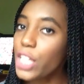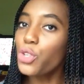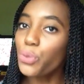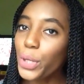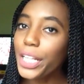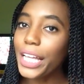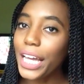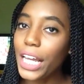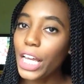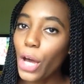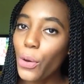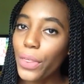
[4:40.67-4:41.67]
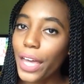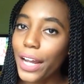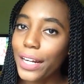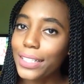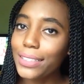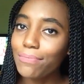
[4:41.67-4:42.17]
You're really gonna go
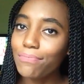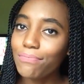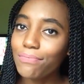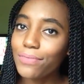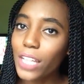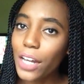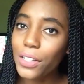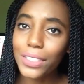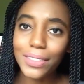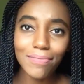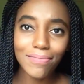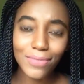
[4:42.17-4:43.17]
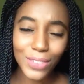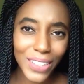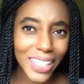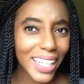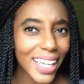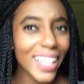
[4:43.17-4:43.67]
there, Donald?
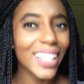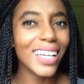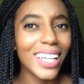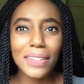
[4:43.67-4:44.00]
Really?